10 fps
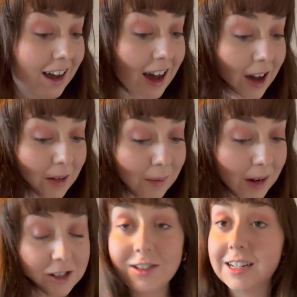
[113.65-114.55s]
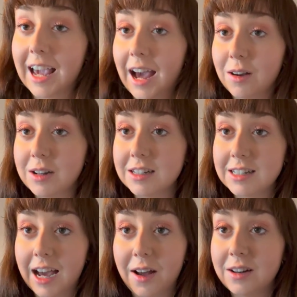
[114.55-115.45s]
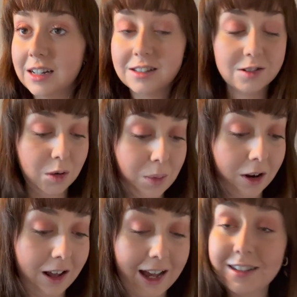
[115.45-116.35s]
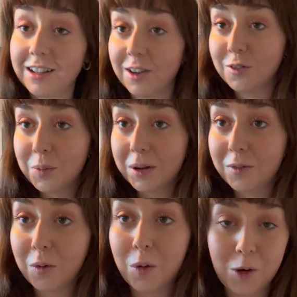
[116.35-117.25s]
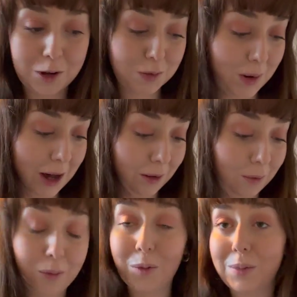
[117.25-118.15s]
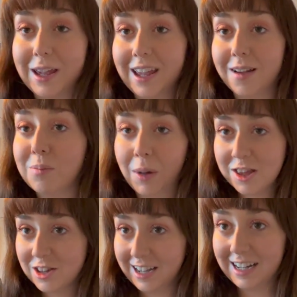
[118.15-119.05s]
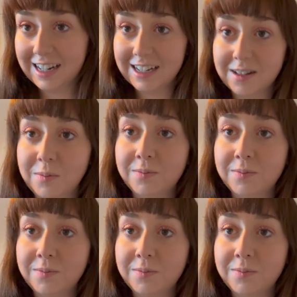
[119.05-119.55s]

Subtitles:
And just to get out into town and listen to a podcast and go for a bit of a walk as well will be much needed.